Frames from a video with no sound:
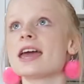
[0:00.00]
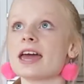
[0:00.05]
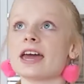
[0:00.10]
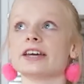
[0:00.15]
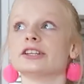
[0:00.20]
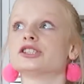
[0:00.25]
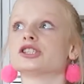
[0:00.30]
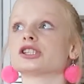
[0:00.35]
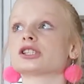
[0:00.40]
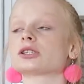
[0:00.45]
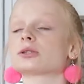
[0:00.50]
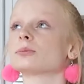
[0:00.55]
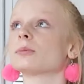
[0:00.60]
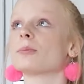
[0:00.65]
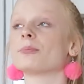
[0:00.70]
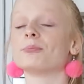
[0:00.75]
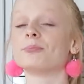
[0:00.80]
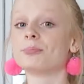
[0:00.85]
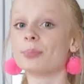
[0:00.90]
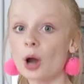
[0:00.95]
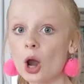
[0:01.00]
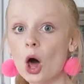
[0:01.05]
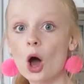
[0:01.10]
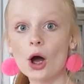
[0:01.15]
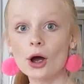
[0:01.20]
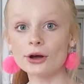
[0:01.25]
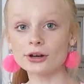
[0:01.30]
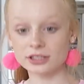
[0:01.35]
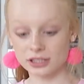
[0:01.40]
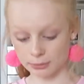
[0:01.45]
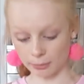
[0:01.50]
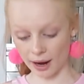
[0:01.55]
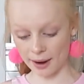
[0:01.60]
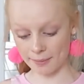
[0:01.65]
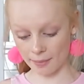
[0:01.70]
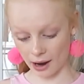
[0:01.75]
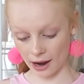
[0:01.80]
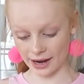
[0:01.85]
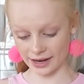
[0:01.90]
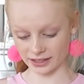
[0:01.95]
It just blows my
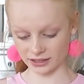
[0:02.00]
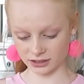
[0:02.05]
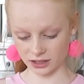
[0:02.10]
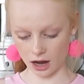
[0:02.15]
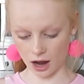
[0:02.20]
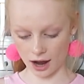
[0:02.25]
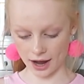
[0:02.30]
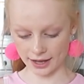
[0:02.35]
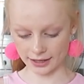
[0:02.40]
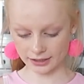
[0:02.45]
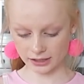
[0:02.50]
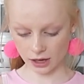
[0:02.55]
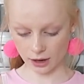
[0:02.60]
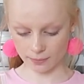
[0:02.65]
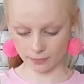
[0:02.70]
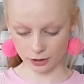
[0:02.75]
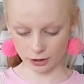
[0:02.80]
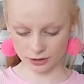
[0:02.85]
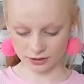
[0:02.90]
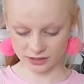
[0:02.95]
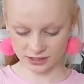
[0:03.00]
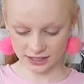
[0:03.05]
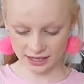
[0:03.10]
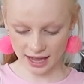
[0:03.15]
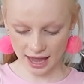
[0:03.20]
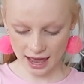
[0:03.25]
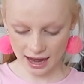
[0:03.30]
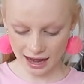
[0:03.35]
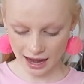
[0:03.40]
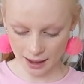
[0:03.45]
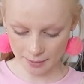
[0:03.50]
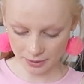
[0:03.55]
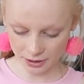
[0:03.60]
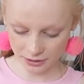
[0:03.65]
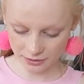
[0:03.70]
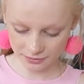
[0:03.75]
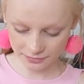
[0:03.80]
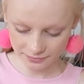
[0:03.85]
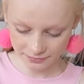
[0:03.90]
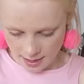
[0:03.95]
mind, guys. I'm going to get a
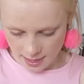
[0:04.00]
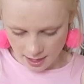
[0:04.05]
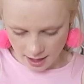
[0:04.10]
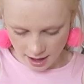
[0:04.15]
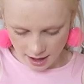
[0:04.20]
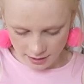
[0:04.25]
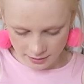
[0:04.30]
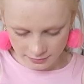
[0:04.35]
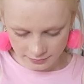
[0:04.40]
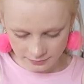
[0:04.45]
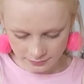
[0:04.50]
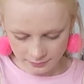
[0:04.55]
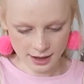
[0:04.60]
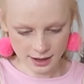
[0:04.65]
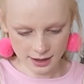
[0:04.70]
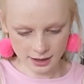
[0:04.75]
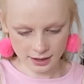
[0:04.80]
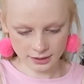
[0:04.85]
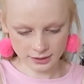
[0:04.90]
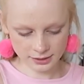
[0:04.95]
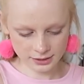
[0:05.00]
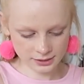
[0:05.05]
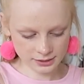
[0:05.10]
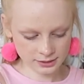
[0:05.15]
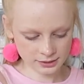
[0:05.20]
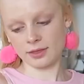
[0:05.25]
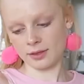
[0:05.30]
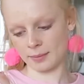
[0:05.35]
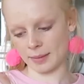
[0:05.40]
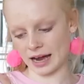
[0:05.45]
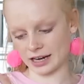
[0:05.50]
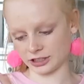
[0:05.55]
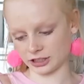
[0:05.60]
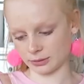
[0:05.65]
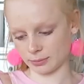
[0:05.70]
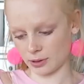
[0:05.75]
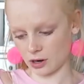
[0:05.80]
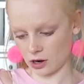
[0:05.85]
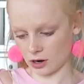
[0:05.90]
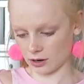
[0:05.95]
lemon, and then here's the magic
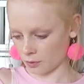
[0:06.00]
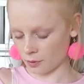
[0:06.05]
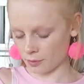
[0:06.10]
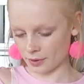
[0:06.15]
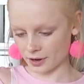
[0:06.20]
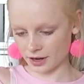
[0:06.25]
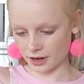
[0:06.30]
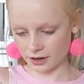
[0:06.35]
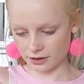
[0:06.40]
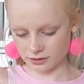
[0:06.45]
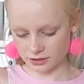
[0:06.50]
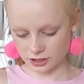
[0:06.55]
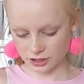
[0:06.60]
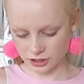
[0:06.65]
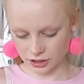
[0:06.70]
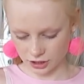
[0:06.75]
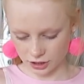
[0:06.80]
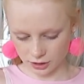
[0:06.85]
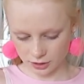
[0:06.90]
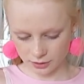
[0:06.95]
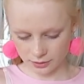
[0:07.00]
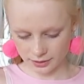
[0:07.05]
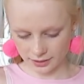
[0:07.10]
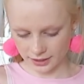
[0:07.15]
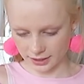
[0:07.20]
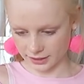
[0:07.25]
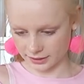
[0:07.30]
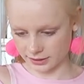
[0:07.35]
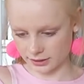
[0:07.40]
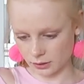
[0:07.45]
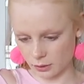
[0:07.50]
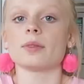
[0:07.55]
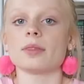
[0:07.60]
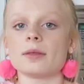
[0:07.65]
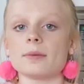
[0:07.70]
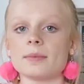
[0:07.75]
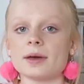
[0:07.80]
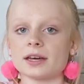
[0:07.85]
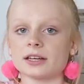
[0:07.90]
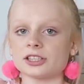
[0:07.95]
powder. What we're going to do is, on
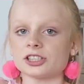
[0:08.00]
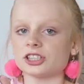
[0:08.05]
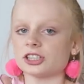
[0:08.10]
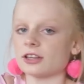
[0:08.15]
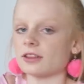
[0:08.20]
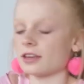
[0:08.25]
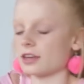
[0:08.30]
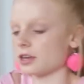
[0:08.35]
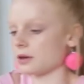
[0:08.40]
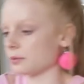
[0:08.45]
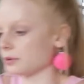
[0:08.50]
the mixture that